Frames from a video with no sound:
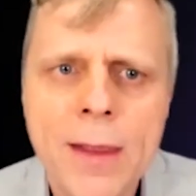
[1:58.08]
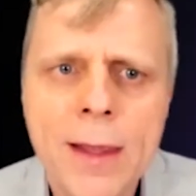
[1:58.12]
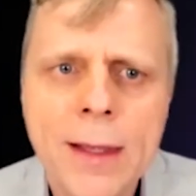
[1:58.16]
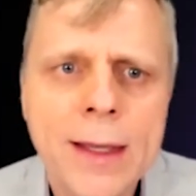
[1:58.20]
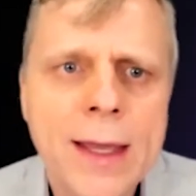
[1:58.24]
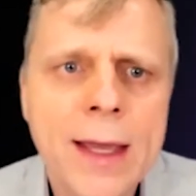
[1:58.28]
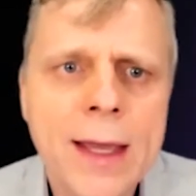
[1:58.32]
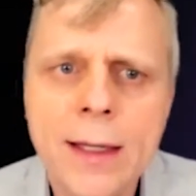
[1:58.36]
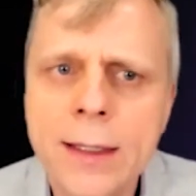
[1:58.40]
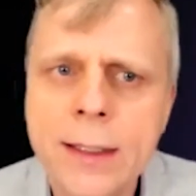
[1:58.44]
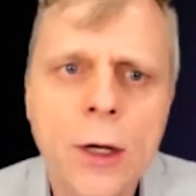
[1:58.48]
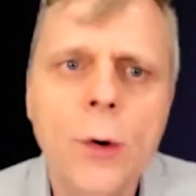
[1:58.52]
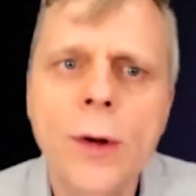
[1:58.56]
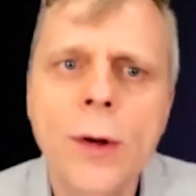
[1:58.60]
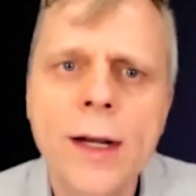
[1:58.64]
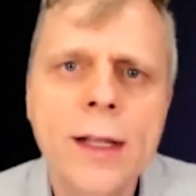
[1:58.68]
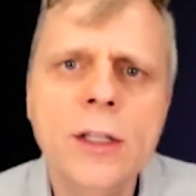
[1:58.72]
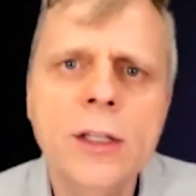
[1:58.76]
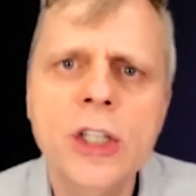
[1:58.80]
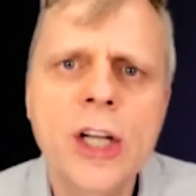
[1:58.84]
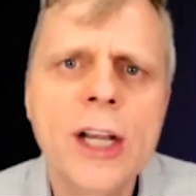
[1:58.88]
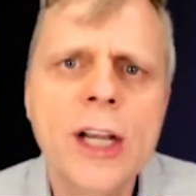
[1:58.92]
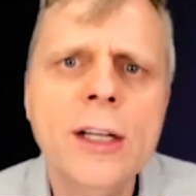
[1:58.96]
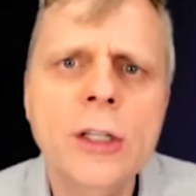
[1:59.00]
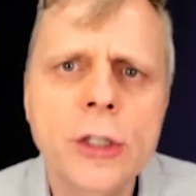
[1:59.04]
can't go in and
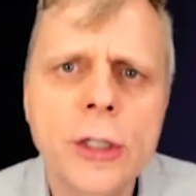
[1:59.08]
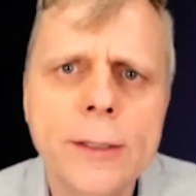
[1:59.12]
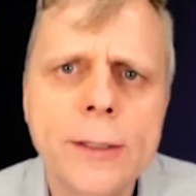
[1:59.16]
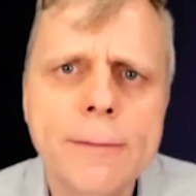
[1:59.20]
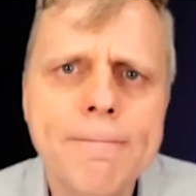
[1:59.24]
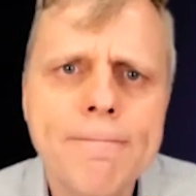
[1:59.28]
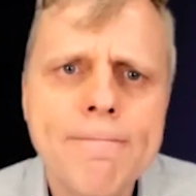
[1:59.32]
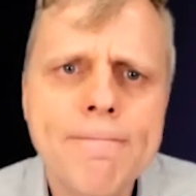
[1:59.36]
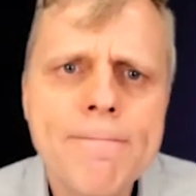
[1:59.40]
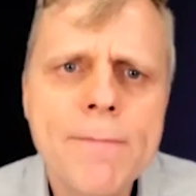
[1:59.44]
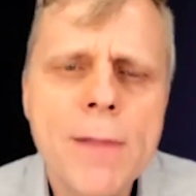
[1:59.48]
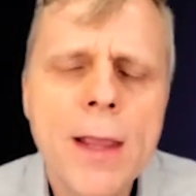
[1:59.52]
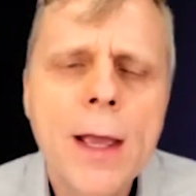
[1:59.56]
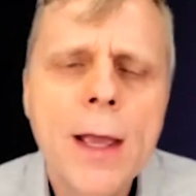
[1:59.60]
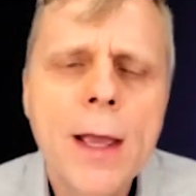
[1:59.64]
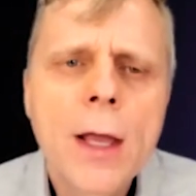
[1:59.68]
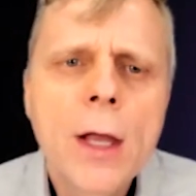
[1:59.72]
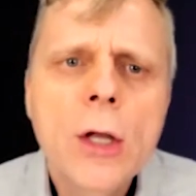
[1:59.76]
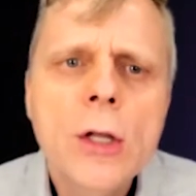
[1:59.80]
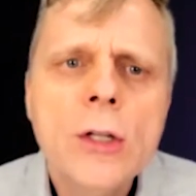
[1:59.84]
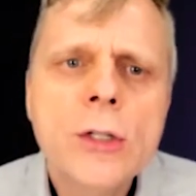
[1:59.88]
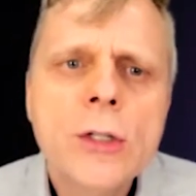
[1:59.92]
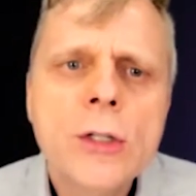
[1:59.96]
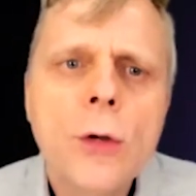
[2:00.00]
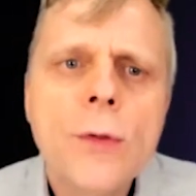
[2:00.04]
change it.
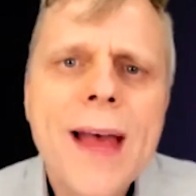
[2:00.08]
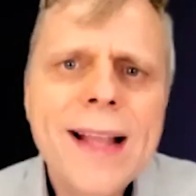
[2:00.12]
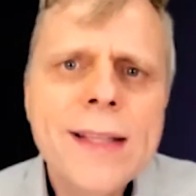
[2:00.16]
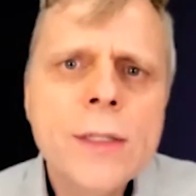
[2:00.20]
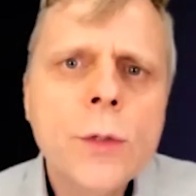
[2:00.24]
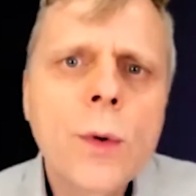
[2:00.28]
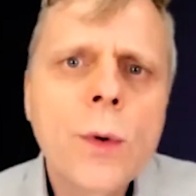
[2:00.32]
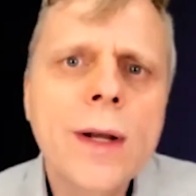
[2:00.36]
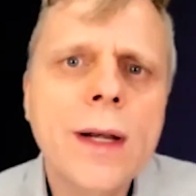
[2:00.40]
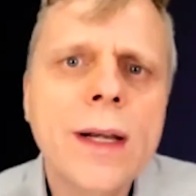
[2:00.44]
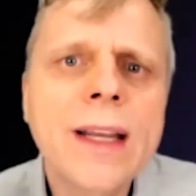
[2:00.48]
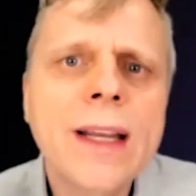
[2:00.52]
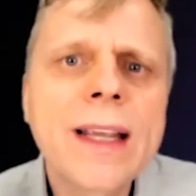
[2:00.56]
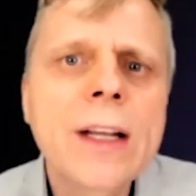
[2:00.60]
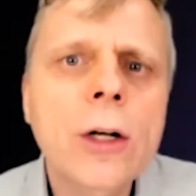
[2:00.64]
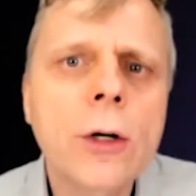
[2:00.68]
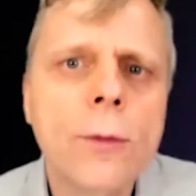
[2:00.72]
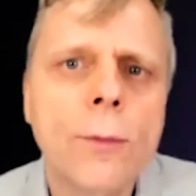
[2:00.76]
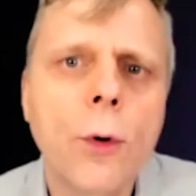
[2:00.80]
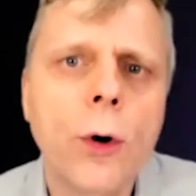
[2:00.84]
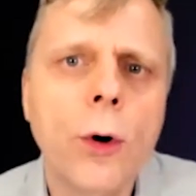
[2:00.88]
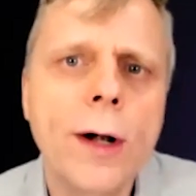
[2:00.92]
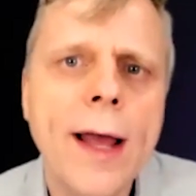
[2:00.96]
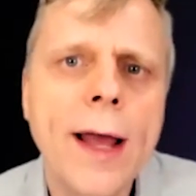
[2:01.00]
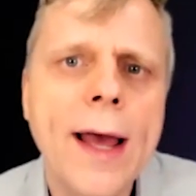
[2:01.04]
So that's what
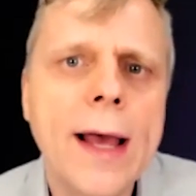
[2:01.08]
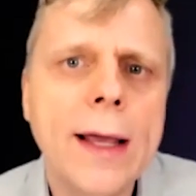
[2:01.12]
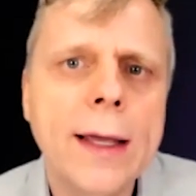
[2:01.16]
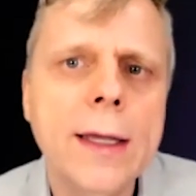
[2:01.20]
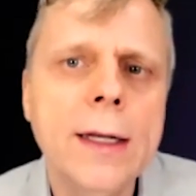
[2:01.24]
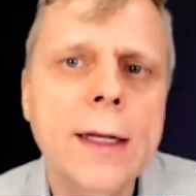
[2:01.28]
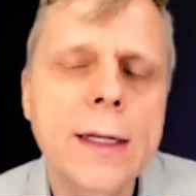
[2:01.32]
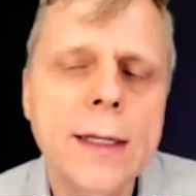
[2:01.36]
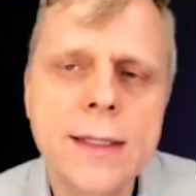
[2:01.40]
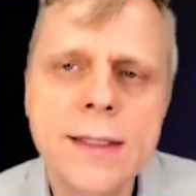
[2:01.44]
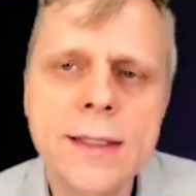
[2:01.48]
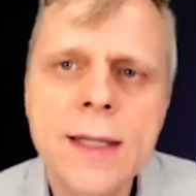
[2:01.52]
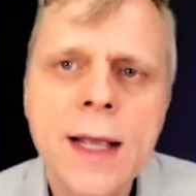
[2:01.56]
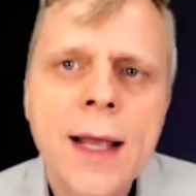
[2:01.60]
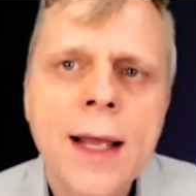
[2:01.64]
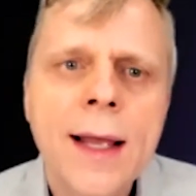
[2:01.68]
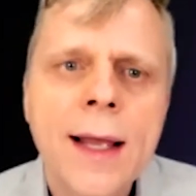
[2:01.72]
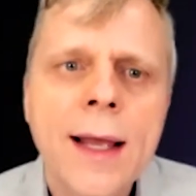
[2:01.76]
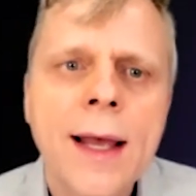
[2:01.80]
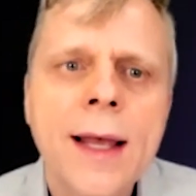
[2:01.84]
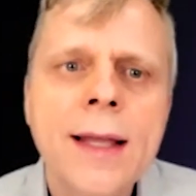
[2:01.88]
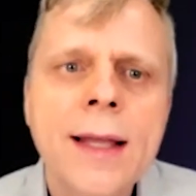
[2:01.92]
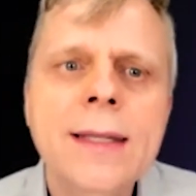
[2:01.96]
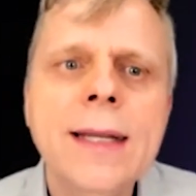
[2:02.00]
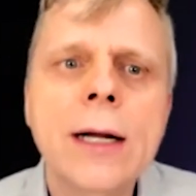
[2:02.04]
leaderboard hacking is.
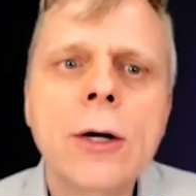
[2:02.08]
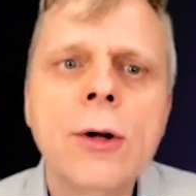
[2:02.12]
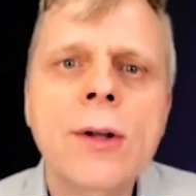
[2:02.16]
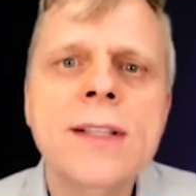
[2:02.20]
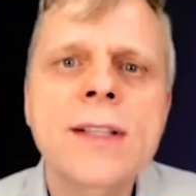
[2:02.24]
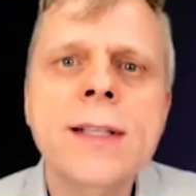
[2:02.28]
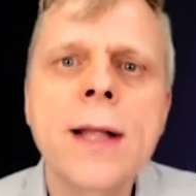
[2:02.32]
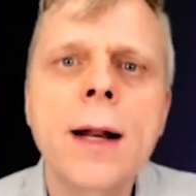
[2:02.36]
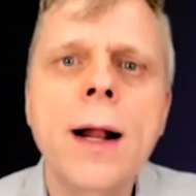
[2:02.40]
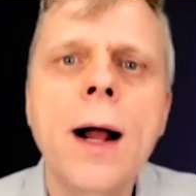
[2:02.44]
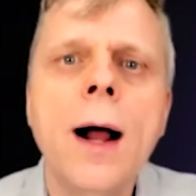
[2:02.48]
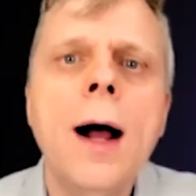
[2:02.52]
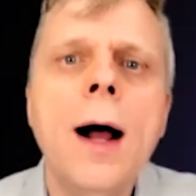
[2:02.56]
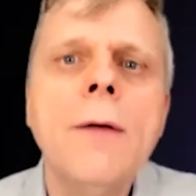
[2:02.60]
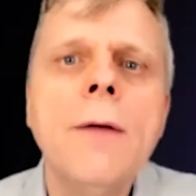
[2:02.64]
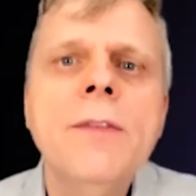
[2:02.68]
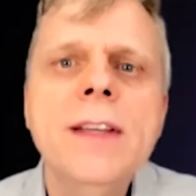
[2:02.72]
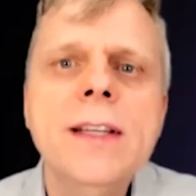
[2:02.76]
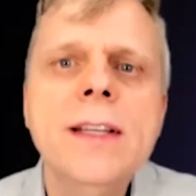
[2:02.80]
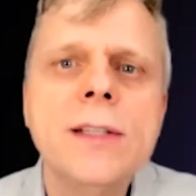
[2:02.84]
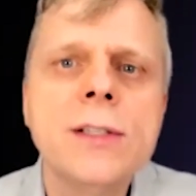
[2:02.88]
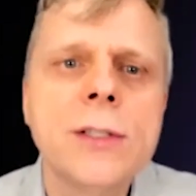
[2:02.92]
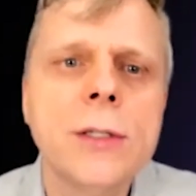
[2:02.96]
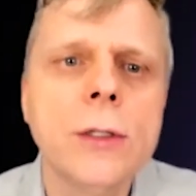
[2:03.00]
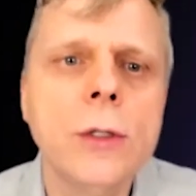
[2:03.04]
is
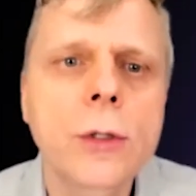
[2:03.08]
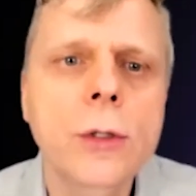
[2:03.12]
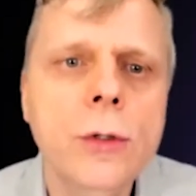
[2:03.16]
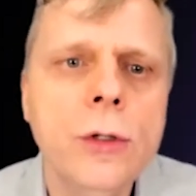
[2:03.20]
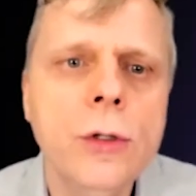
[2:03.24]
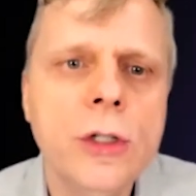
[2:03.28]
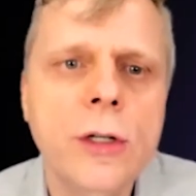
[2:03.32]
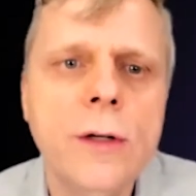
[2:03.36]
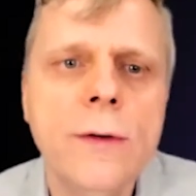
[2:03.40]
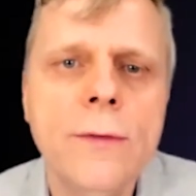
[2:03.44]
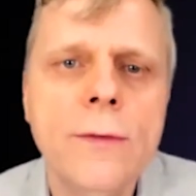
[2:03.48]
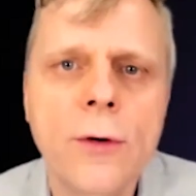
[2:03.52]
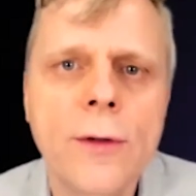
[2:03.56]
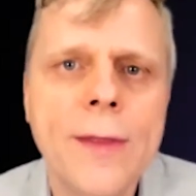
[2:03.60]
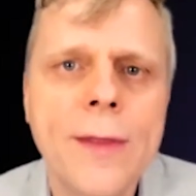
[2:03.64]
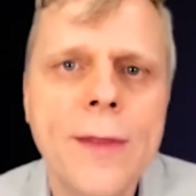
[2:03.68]
obvious solution for